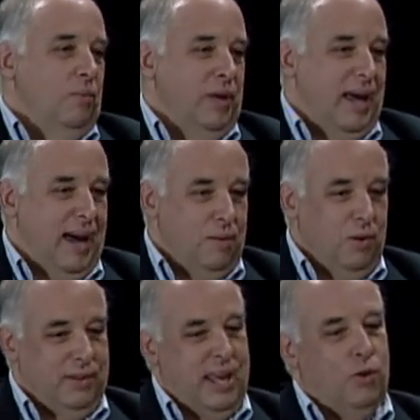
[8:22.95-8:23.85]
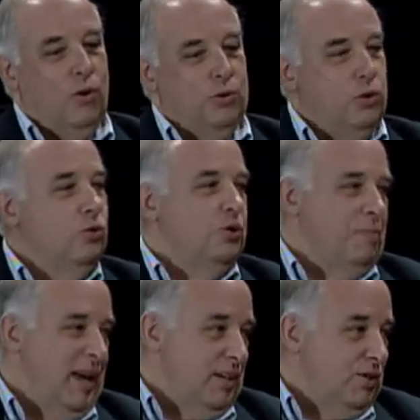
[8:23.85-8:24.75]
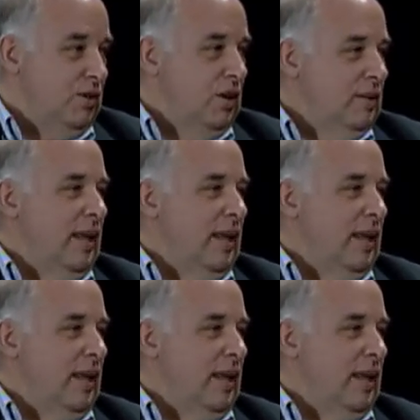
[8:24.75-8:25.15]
we had what they called hooch maids.